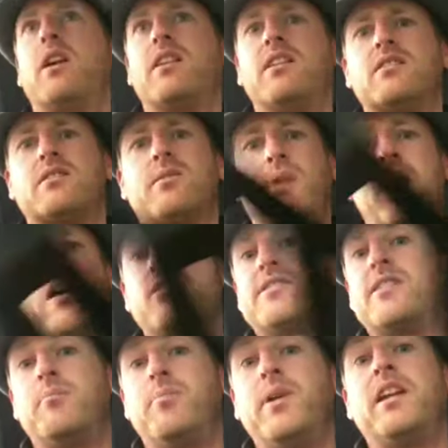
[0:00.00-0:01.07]
one is the powers
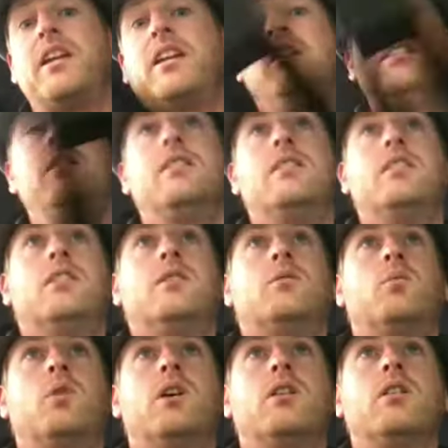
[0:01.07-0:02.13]
that be
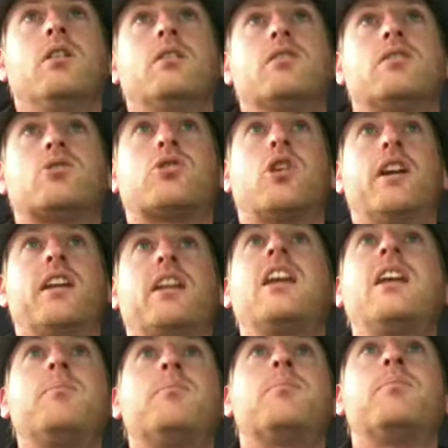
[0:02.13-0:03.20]
will try to
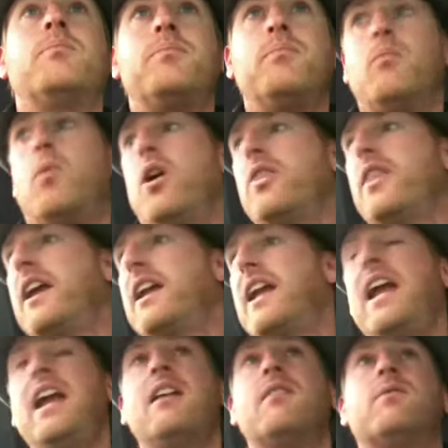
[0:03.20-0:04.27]
keep what they
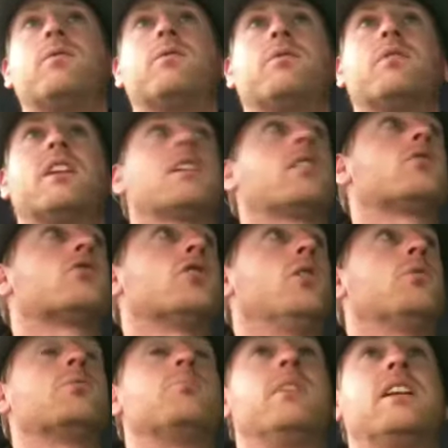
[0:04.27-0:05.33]
have, their
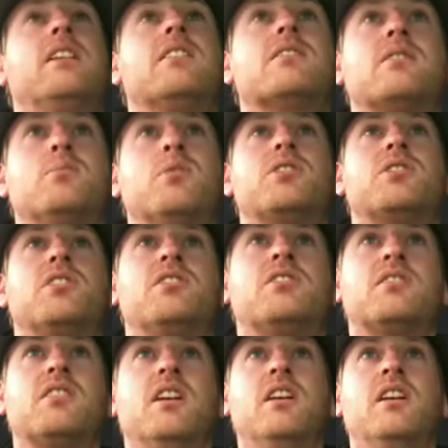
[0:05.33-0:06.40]
controlled mechanism, which
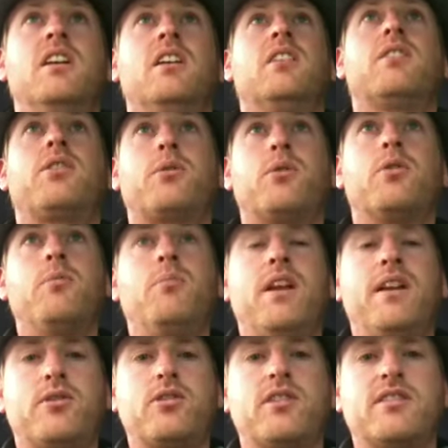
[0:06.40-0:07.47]
is through the
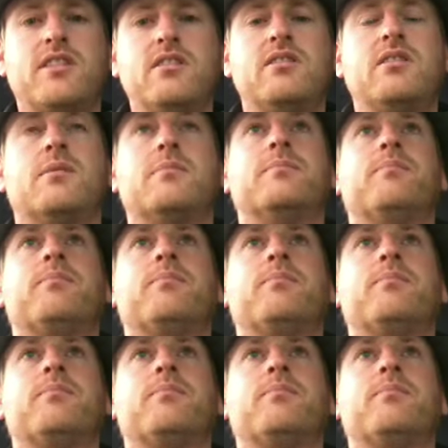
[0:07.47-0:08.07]
monetary system.